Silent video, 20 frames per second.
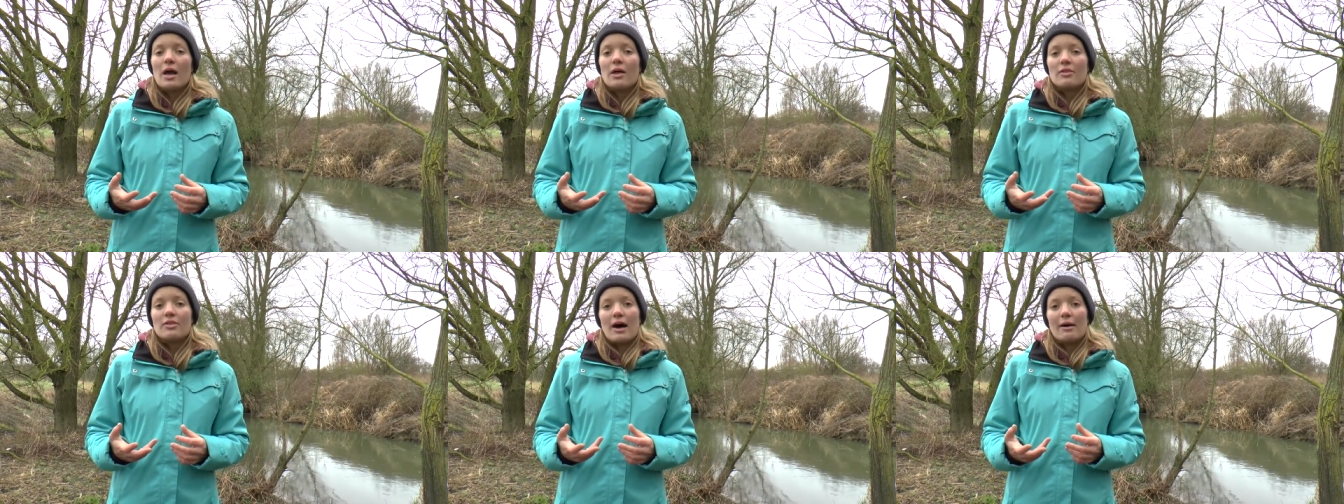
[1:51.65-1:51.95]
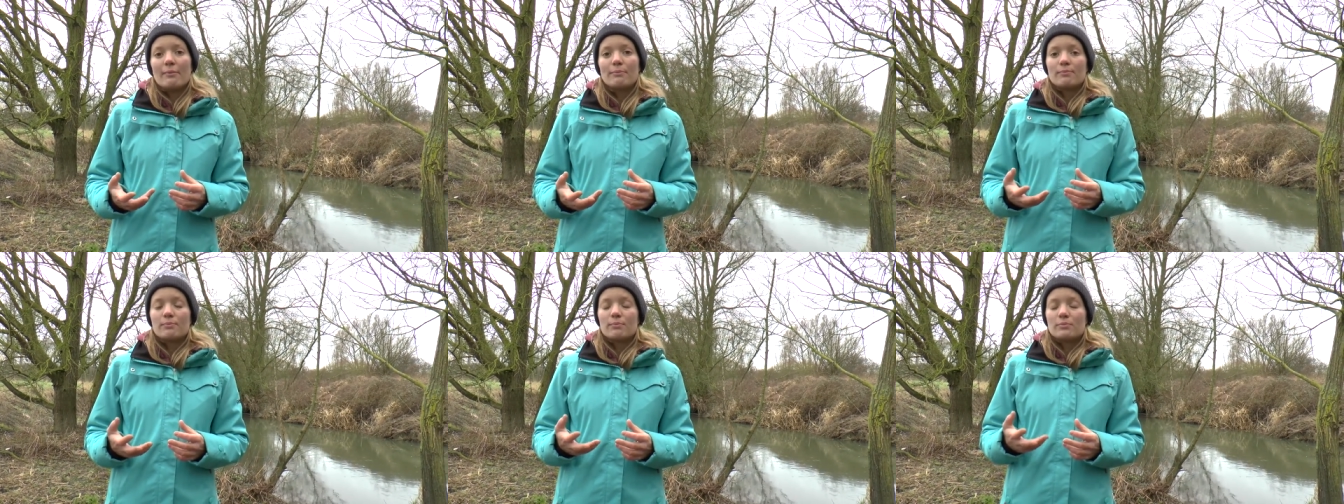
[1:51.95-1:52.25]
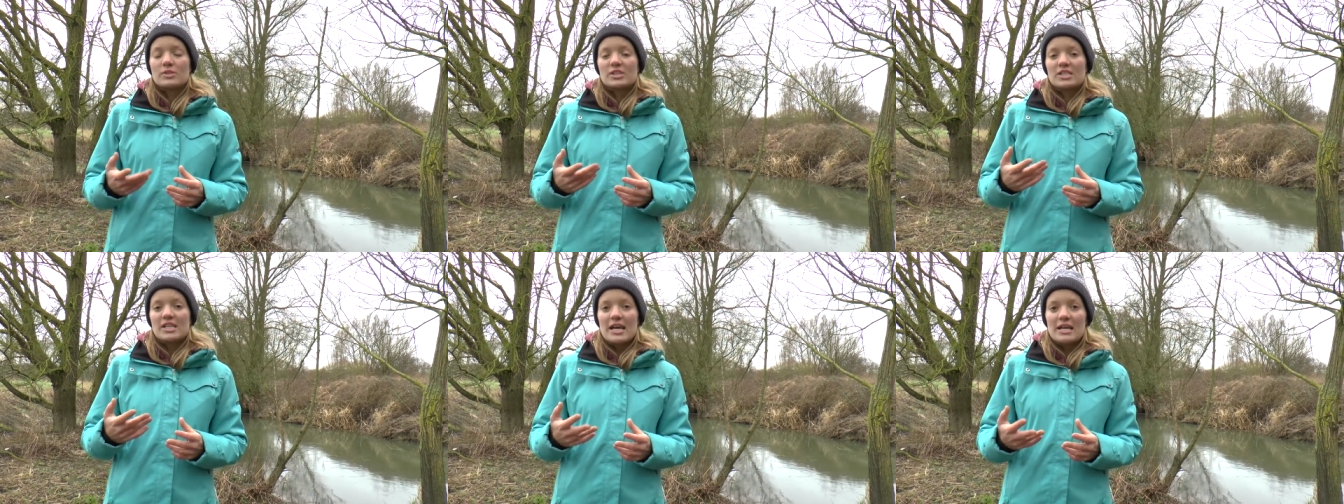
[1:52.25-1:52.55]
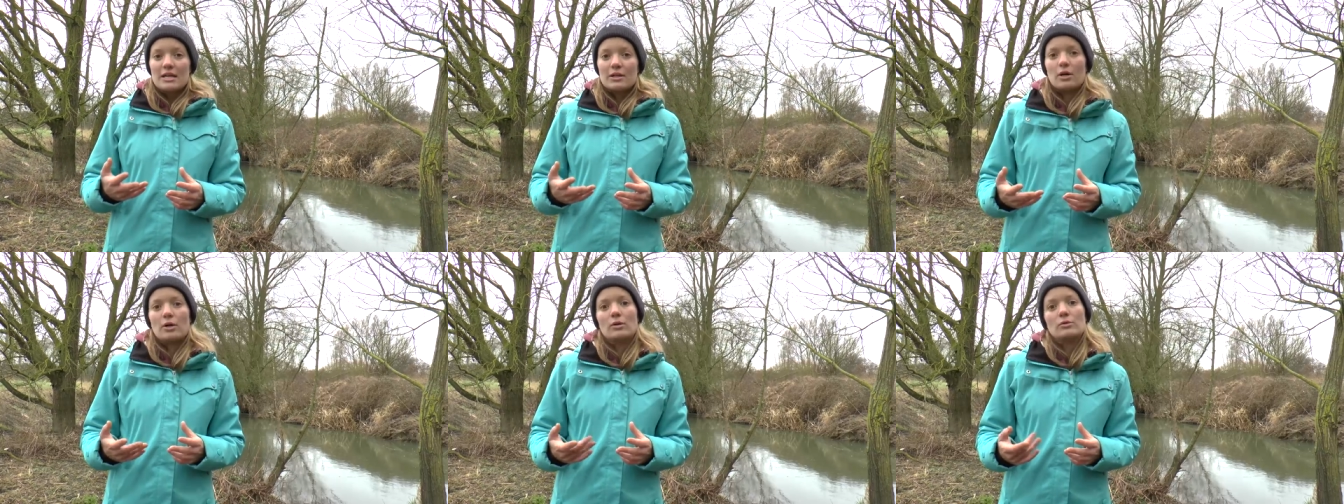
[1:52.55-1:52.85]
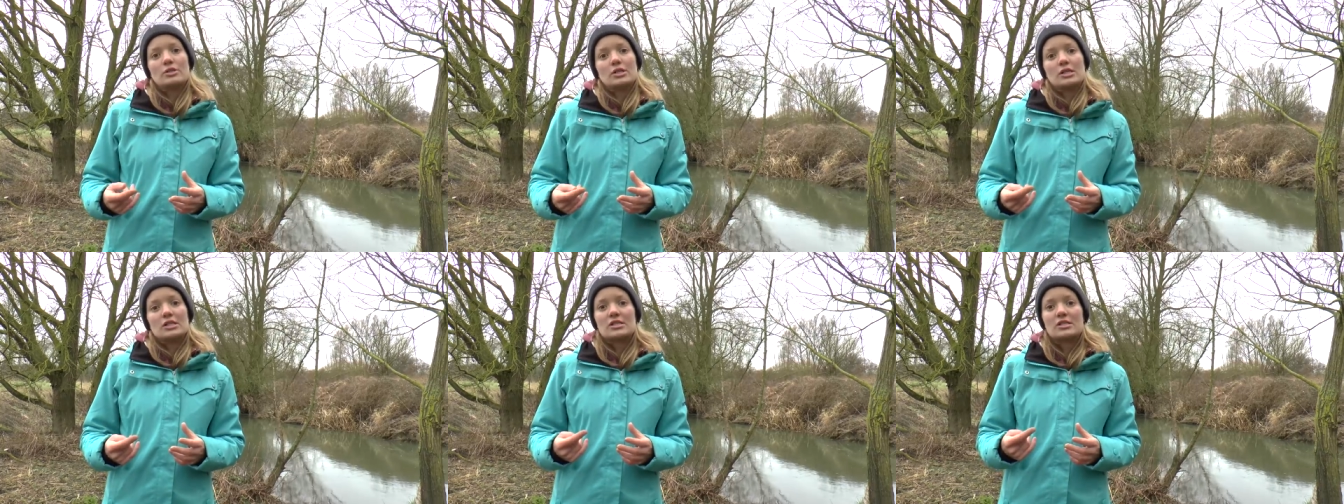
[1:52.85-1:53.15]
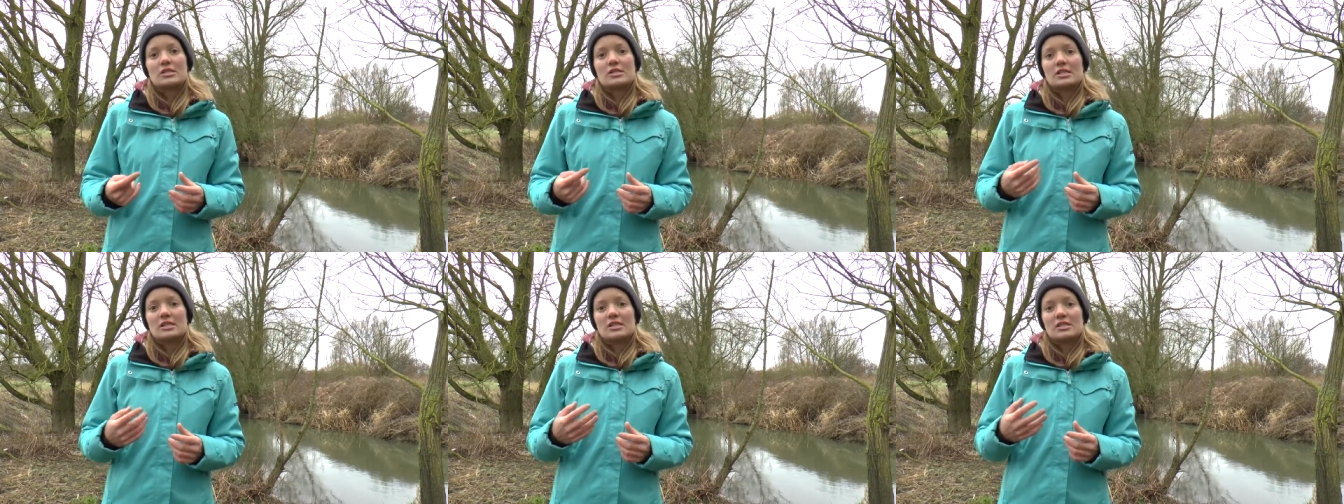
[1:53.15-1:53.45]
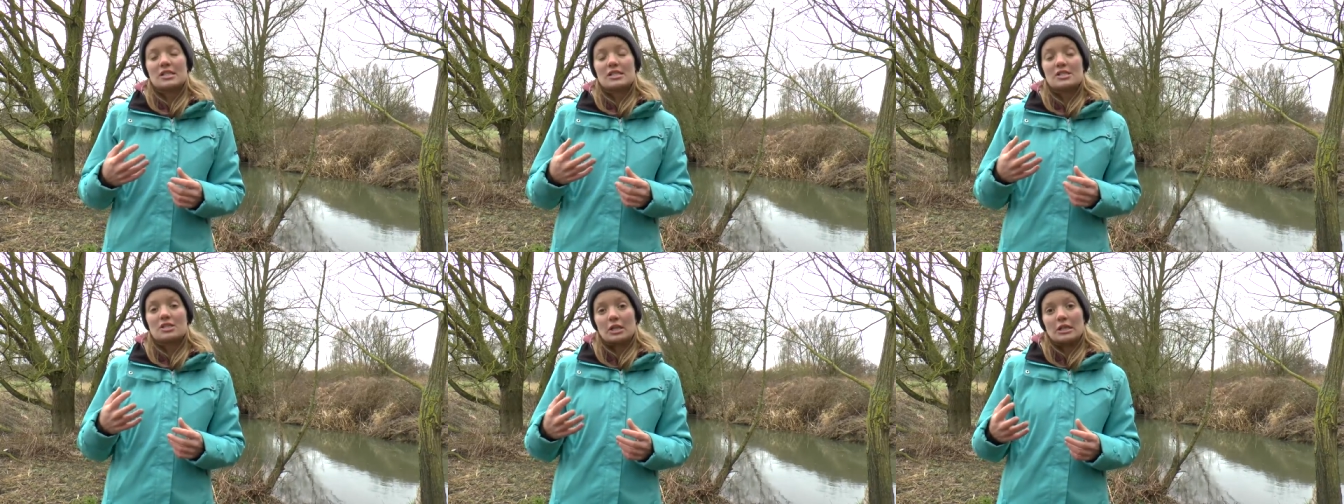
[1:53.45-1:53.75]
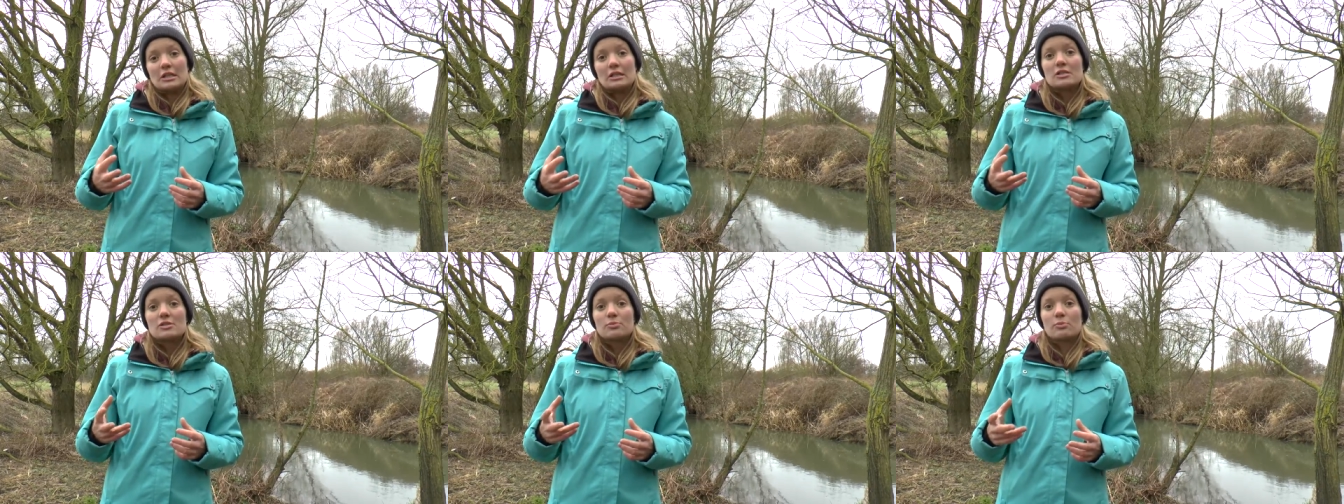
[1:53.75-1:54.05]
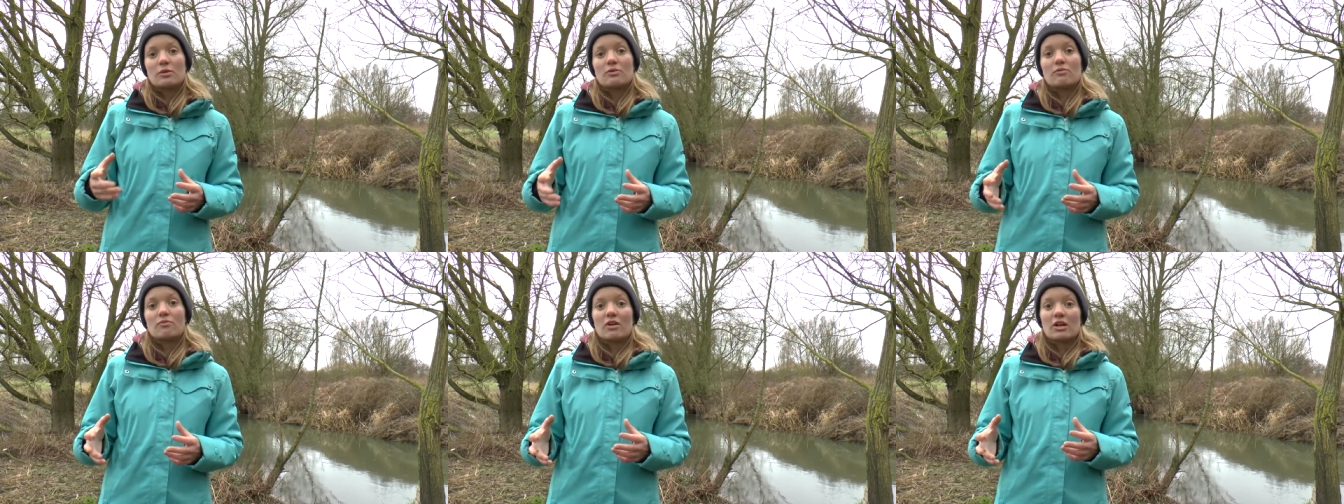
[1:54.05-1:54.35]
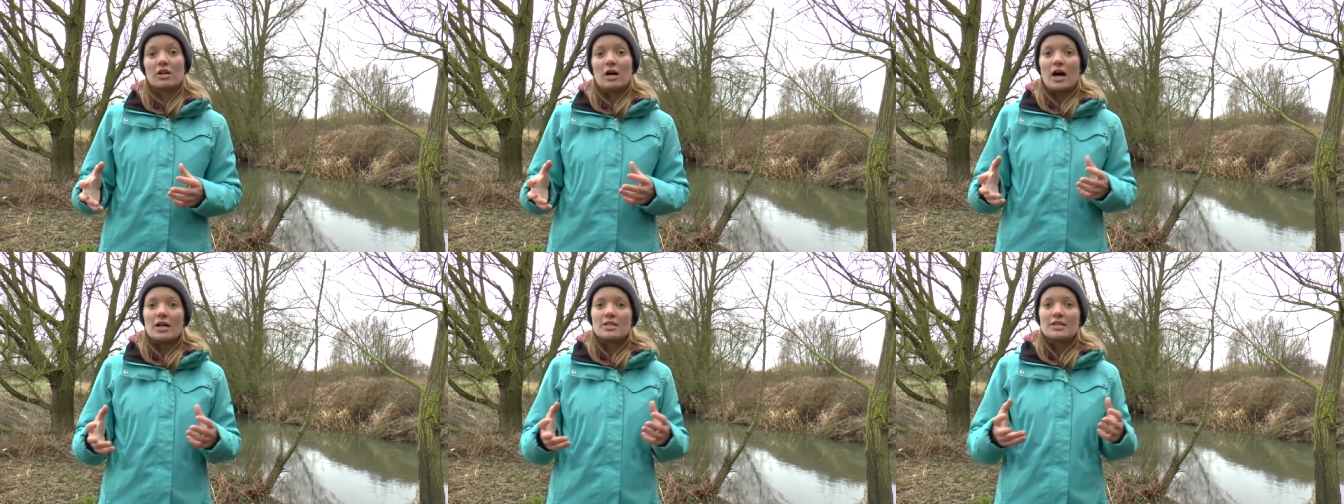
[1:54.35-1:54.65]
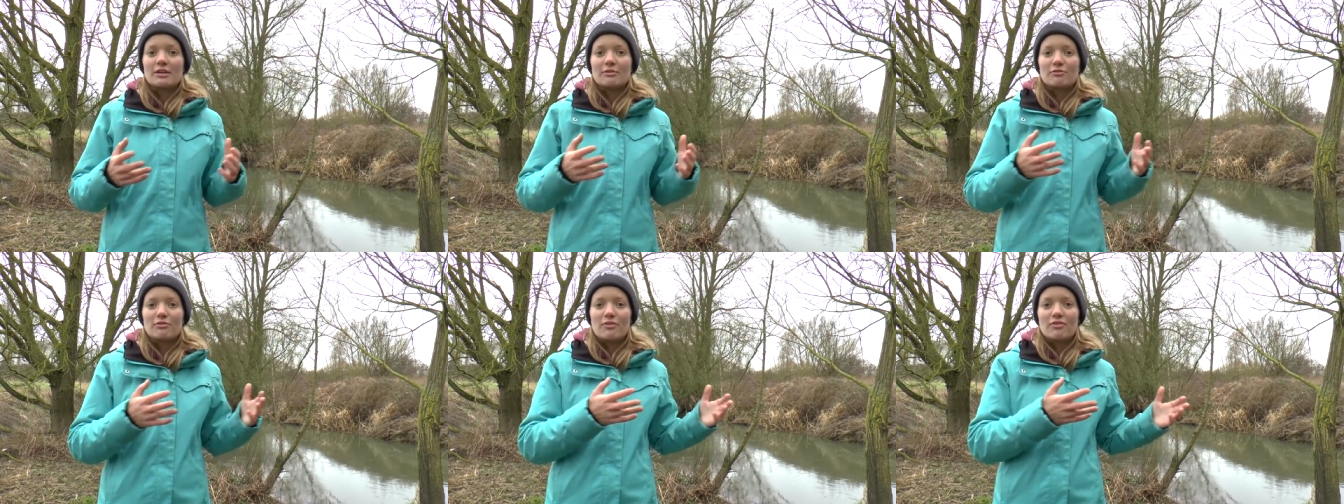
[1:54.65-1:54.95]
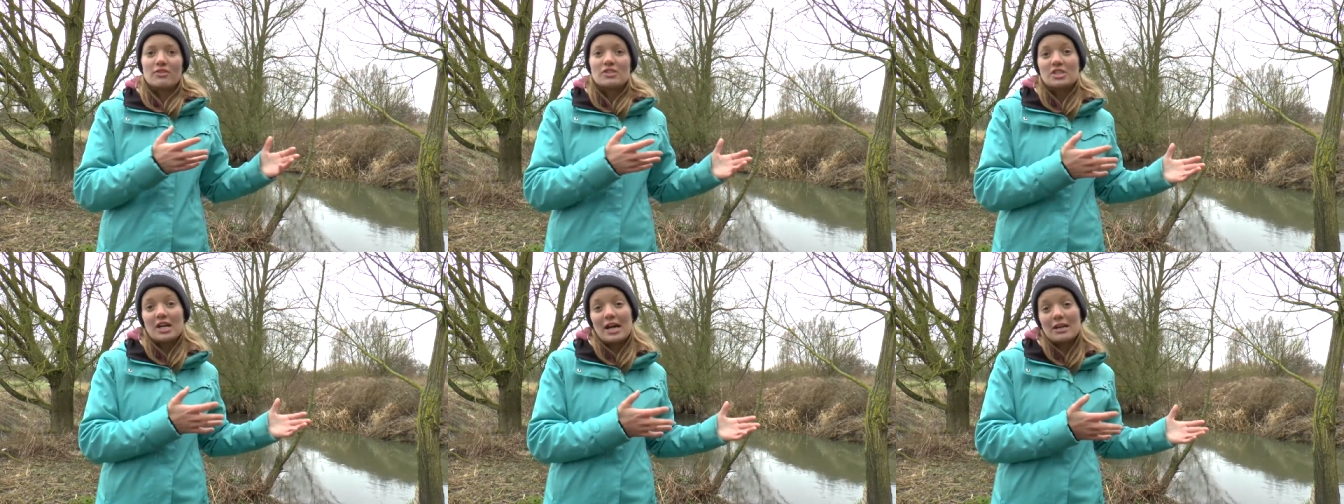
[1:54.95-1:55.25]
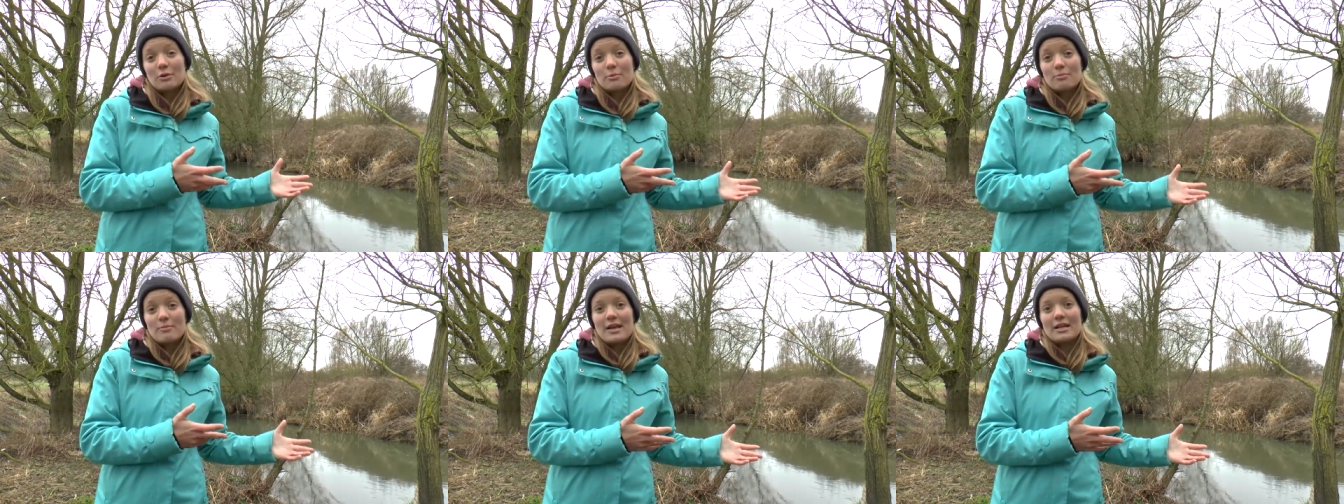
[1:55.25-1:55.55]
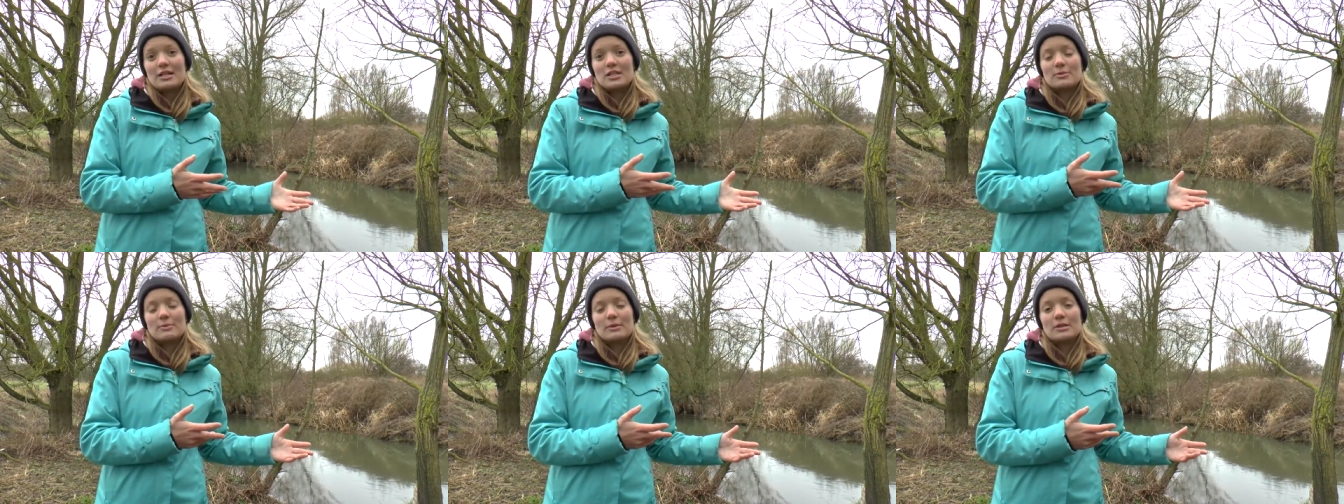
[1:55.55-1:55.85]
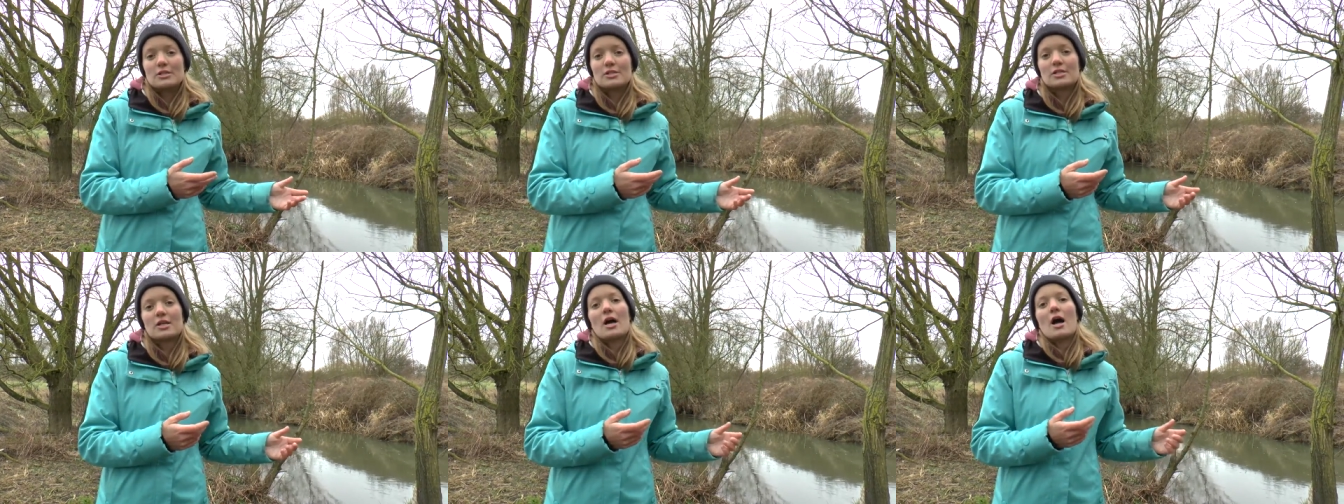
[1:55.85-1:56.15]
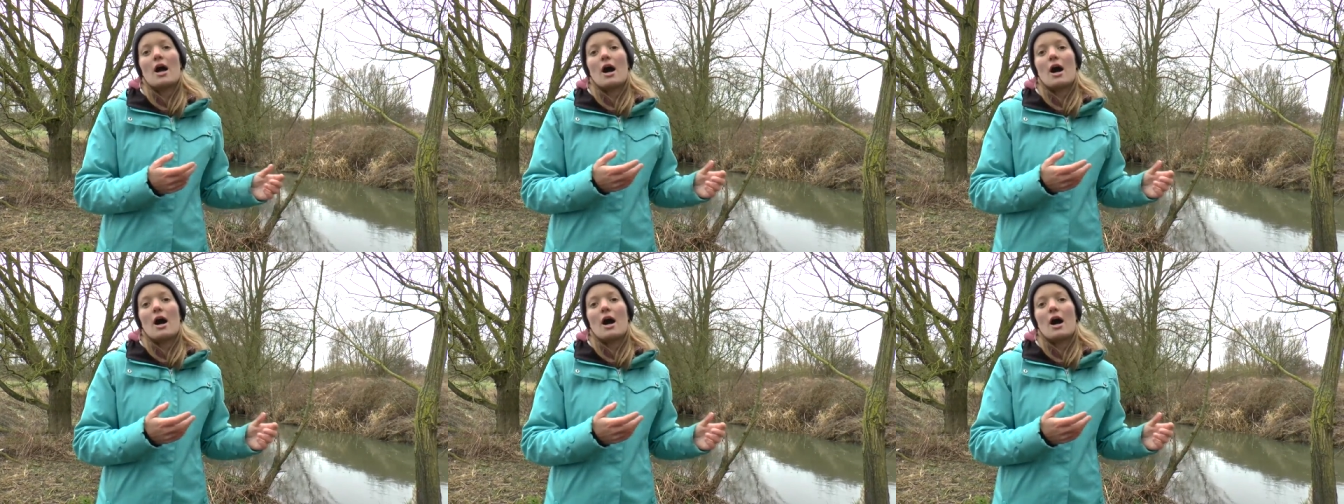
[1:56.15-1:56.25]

that stakeholders' decisions with regarding river channel management